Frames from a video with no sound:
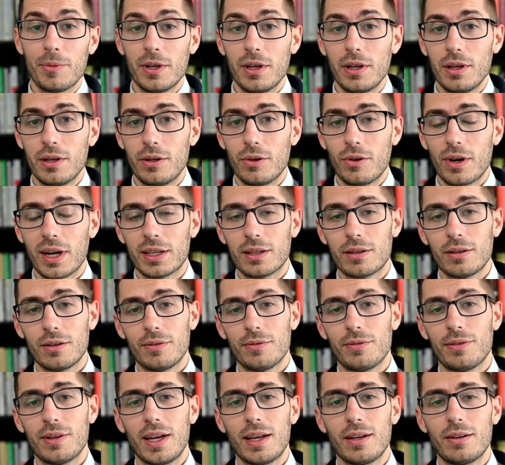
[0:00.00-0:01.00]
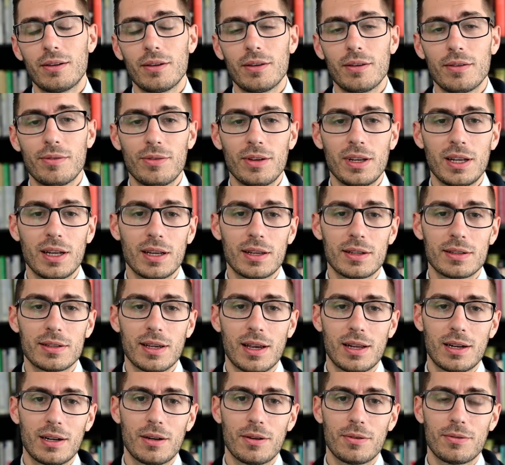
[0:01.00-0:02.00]
the director and founder of the Phoenix
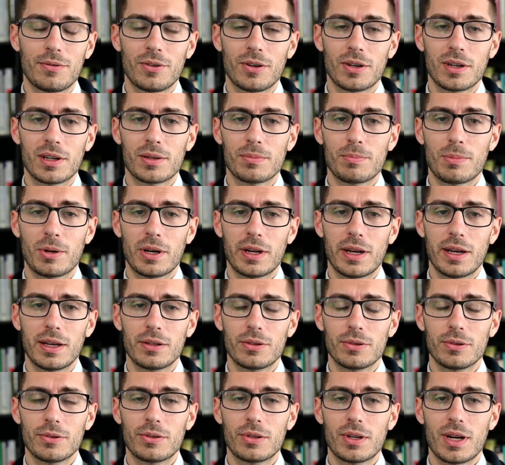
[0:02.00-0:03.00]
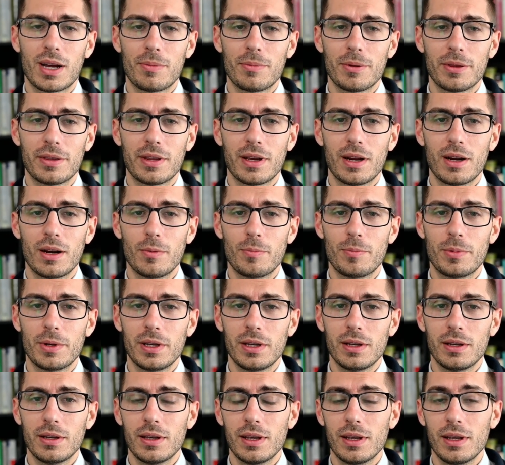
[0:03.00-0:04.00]
Center for Experiential Trauma
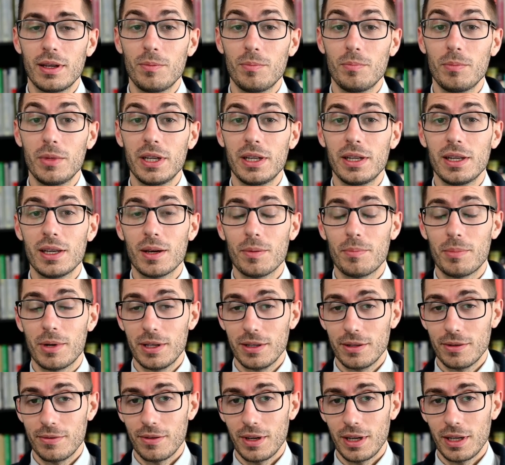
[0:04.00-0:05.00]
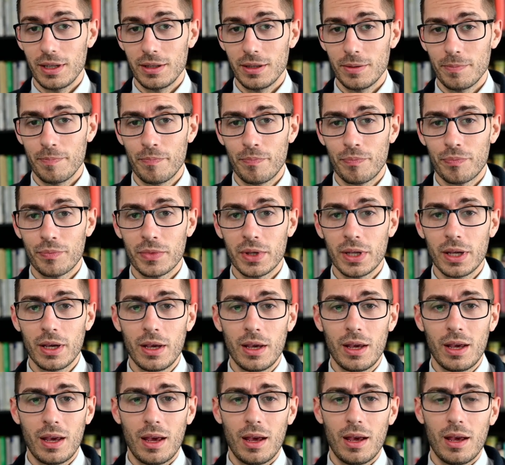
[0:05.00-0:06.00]
Therapy in Media, Pennsylvania.
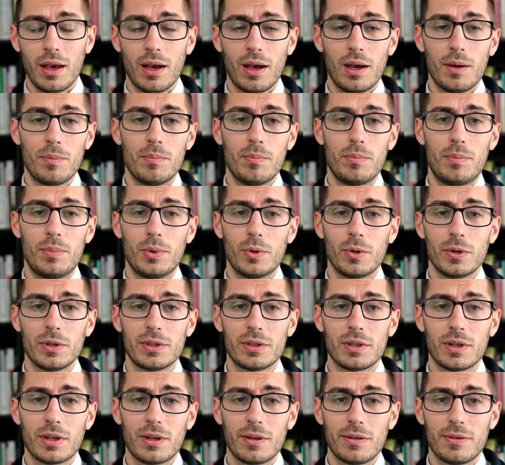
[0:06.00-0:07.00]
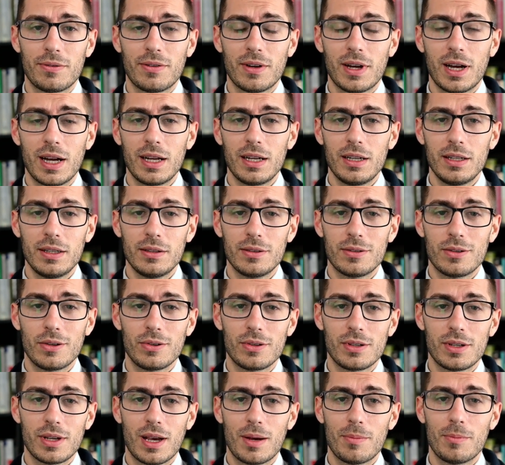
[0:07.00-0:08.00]
I'm board certified in
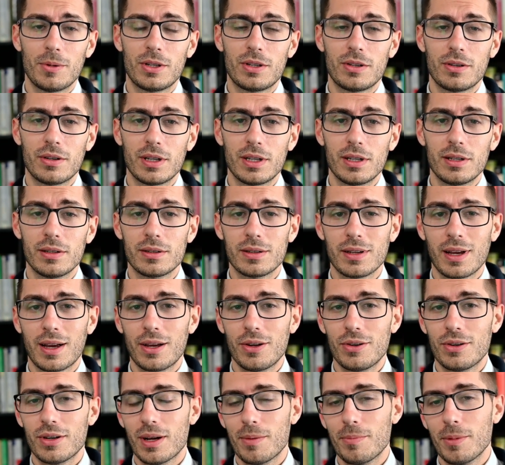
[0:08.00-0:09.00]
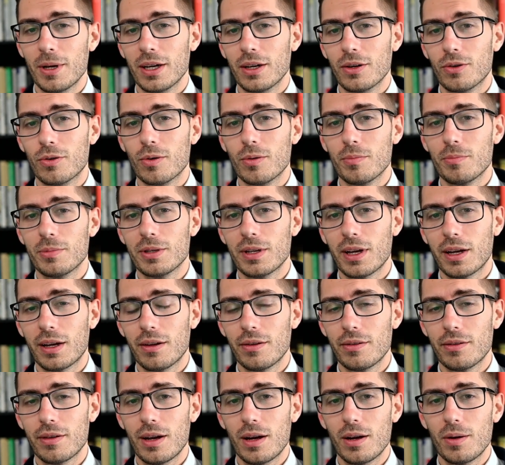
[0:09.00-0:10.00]
sociometry, psychodrama, and group
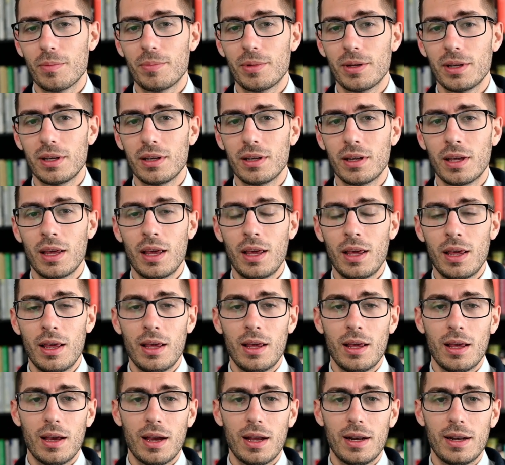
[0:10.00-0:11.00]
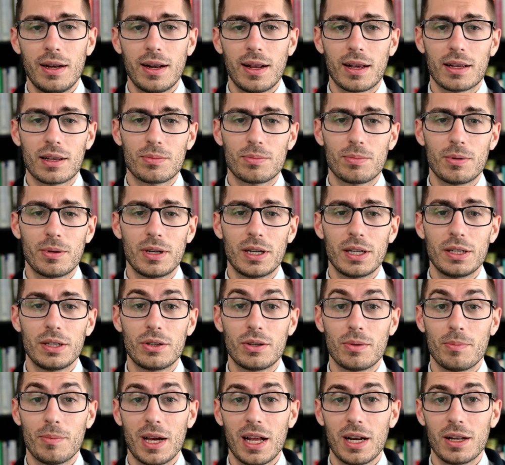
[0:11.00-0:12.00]
psychotherapy, and an expert in
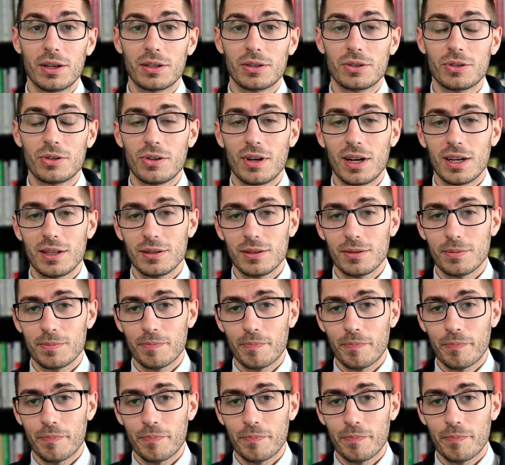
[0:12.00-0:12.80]
traumatic stress.